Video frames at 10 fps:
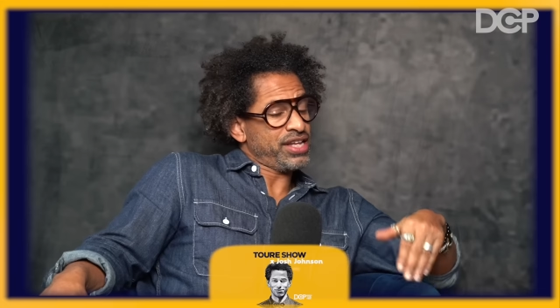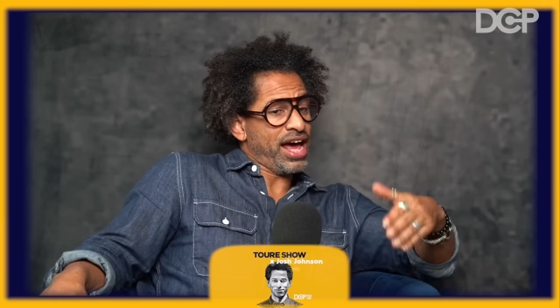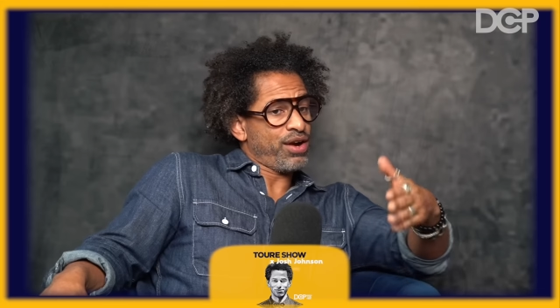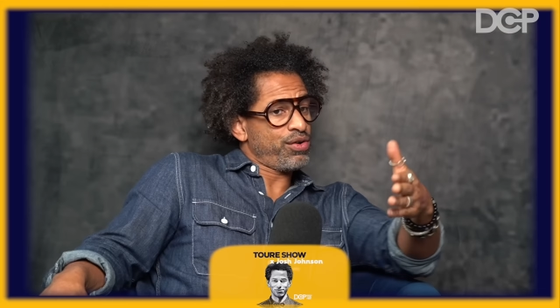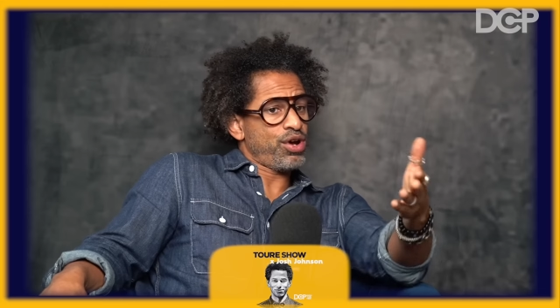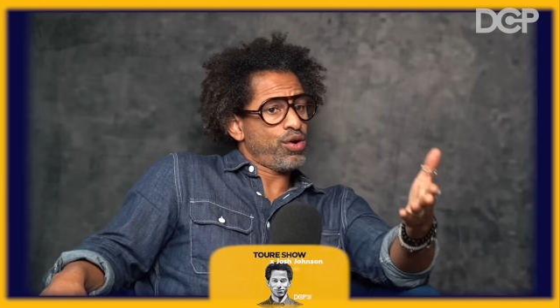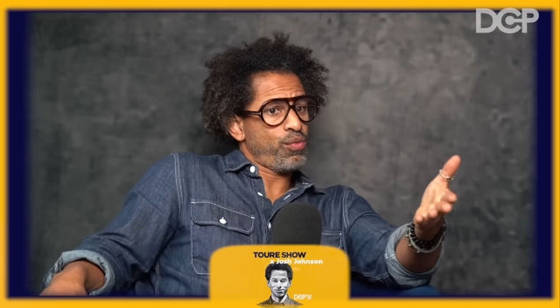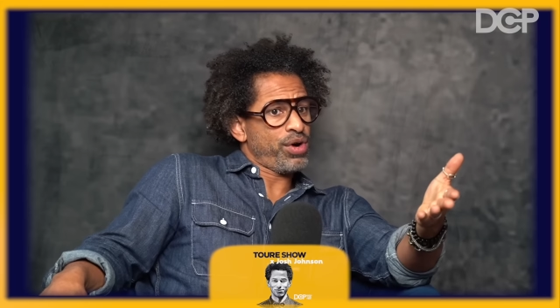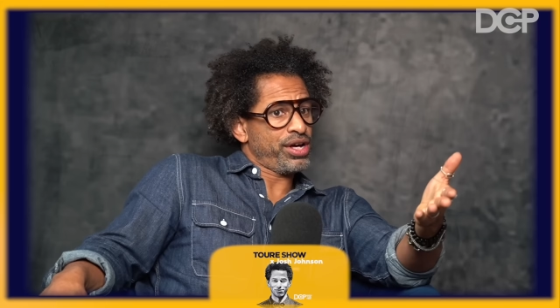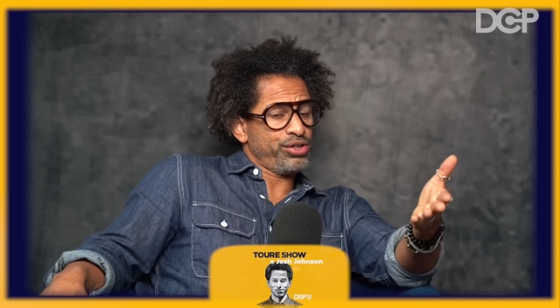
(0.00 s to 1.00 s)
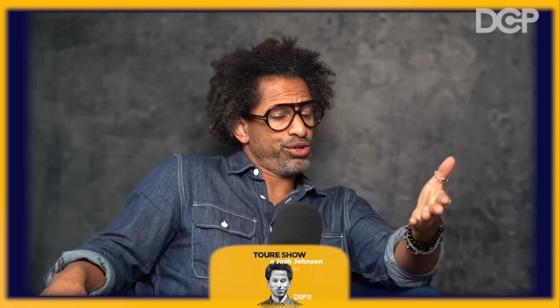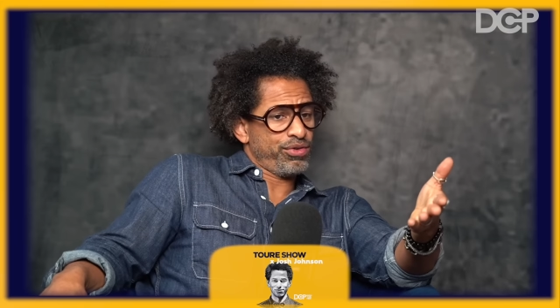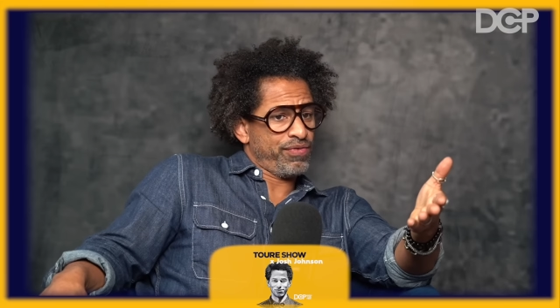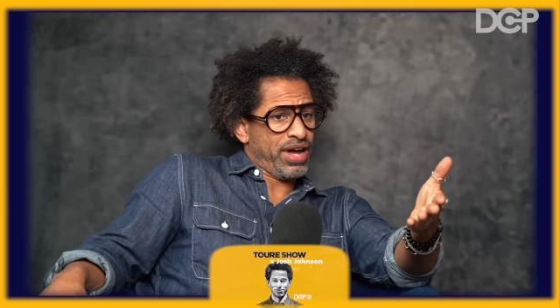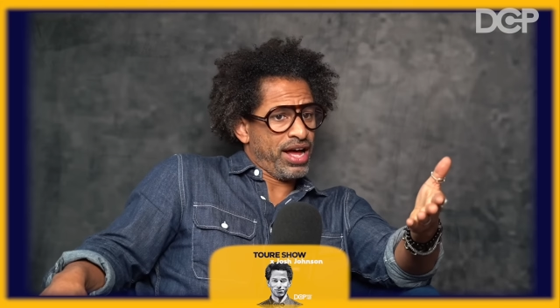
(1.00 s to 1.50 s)
Because I don't know what
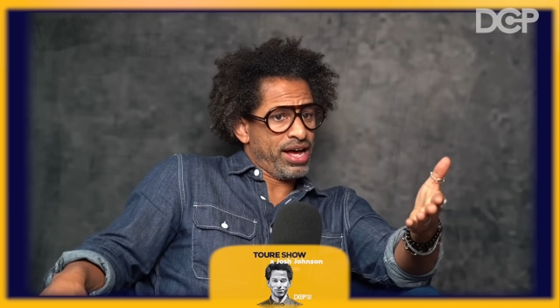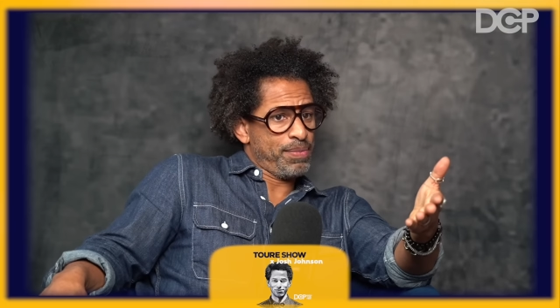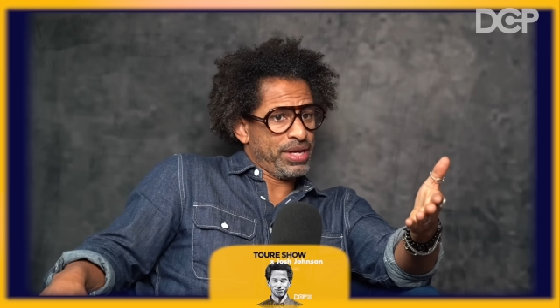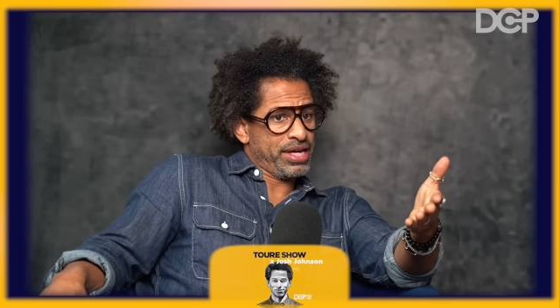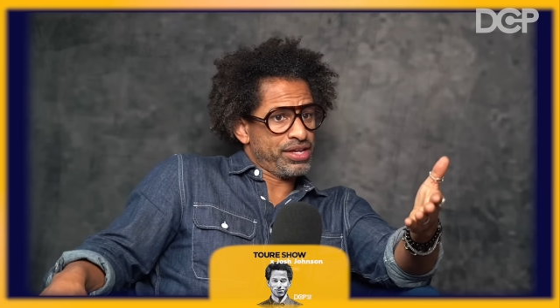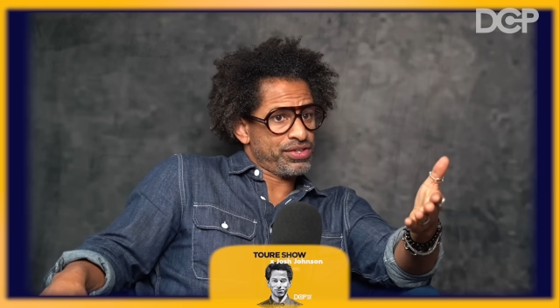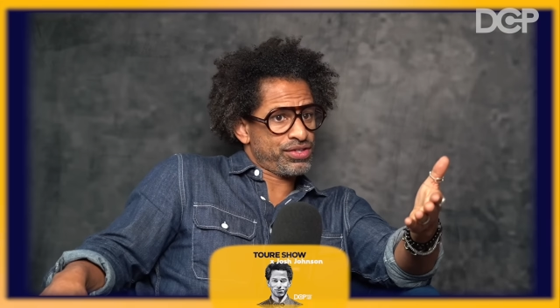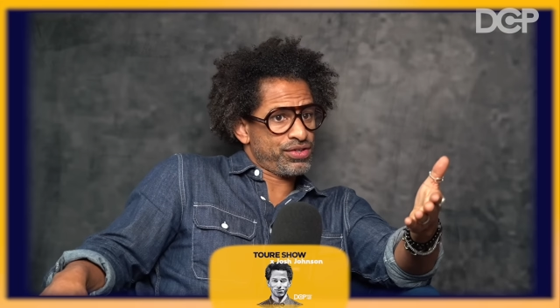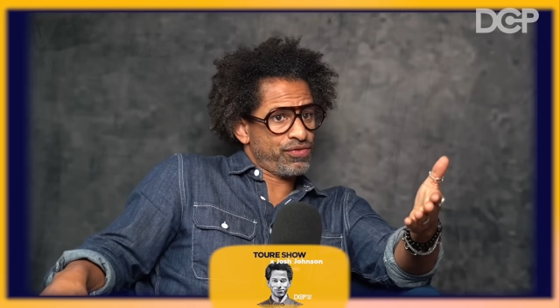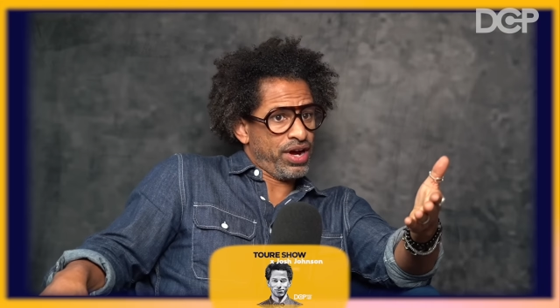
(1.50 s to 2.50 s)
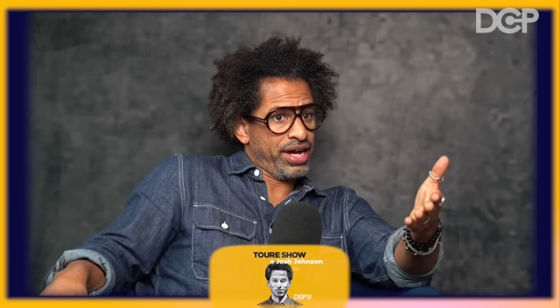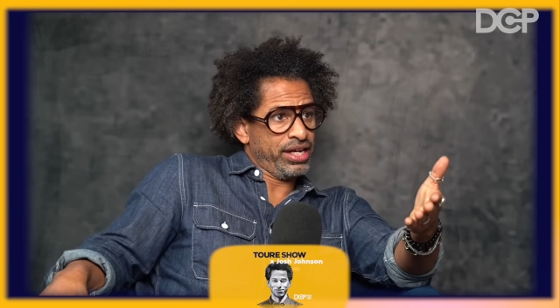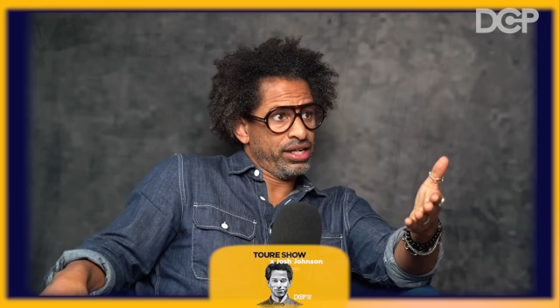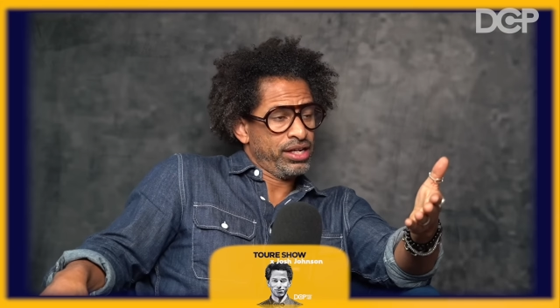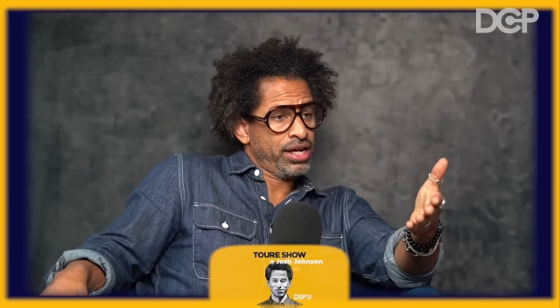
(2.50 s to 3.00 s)
your vibe is,
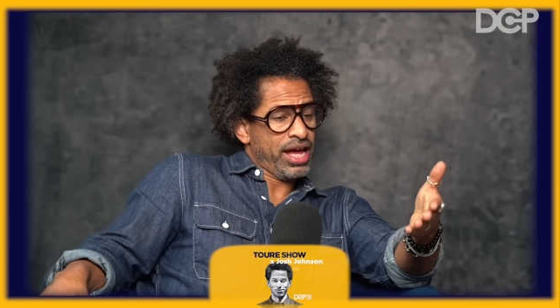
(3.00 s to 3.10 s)
right?